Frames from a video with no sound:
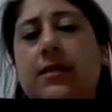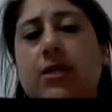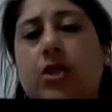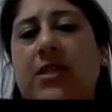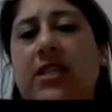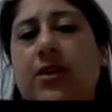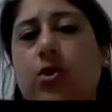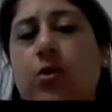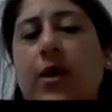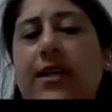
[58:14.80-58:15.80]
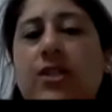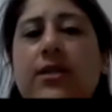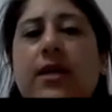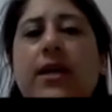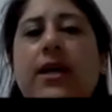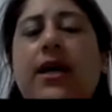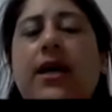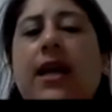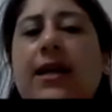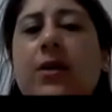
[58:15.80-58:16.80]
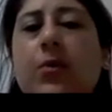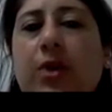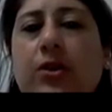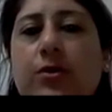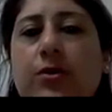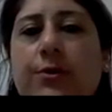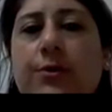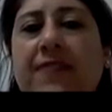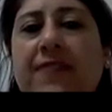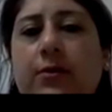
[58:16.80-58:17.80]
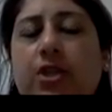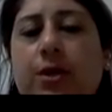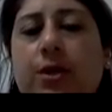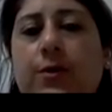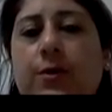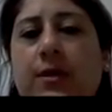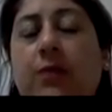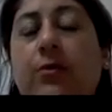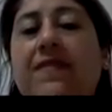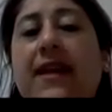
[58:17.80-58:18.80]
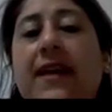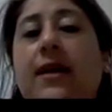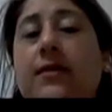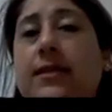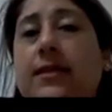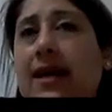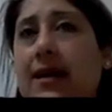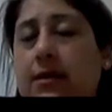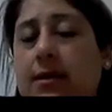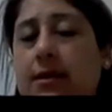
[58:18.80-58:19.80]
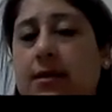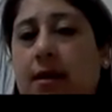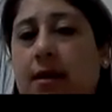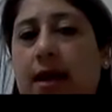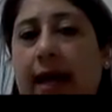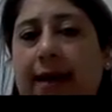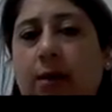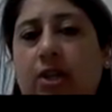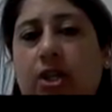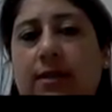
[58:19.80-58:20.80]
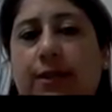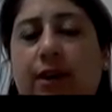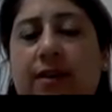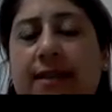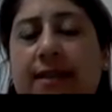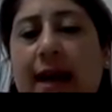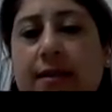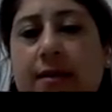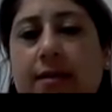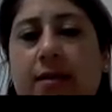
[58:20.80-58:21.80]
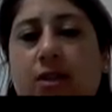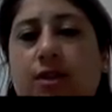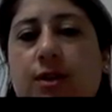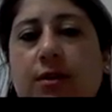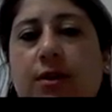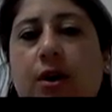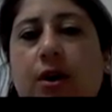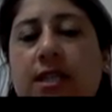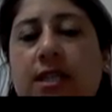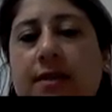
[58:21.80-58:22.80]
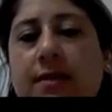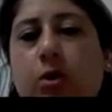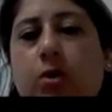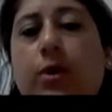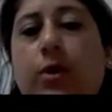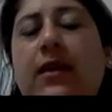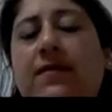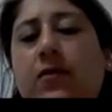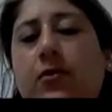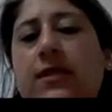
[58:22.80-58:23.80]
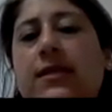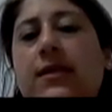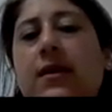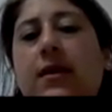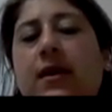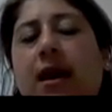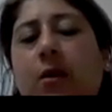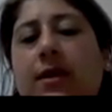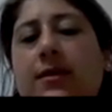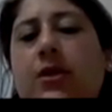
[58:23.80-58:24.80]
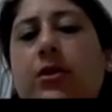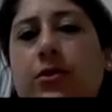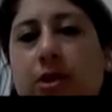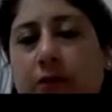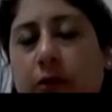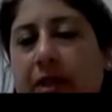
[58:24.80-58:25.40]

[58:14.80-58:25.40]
a thesis to a potential question. The language we use or fail to use can reflect our status. Language can serve as access into certain contexts or reinforce our exclusion from